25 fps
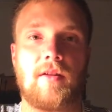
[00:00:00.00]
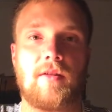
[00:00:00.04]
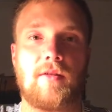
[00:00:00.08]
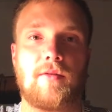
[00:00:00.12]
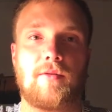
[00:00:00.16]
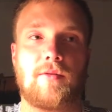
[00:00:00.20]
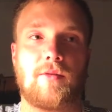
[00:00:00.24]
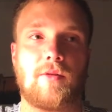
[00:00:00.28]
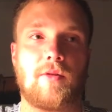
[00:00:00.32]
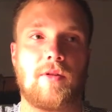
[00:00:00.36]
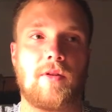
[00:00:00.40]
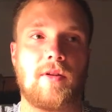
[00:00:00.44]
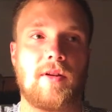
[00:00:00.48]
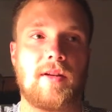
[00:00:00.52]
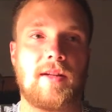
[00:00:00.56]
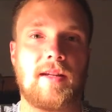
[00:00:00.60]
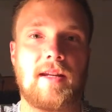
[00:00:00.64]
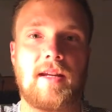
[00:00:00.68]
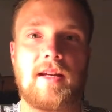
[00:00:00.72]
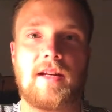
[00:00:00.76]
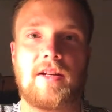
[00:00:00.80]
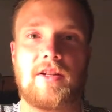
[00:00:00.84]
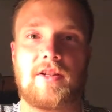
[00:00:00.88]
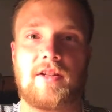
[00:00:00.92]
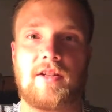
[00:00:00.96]
for
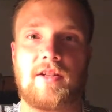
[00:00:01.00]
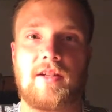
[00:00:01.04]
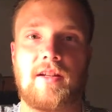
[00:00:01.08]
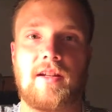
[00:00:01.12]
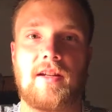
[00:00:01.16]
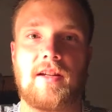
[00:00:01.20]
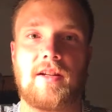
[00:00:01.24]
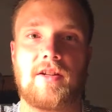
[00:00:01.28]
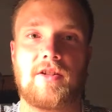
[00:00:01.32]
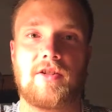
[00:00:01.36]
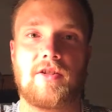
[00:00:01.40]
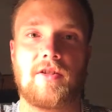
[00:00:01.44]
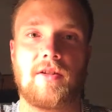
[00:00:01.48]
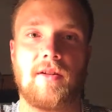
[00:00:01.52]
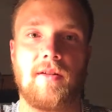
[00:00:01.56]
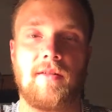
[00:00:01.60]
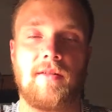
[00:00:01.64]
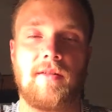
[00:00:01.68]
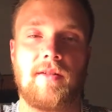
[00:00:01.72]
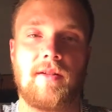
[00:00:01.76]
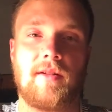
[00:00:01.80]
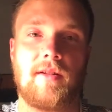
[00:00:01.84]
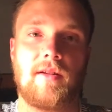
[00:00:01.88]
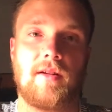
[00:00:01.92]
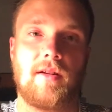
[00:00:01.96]
years and years on.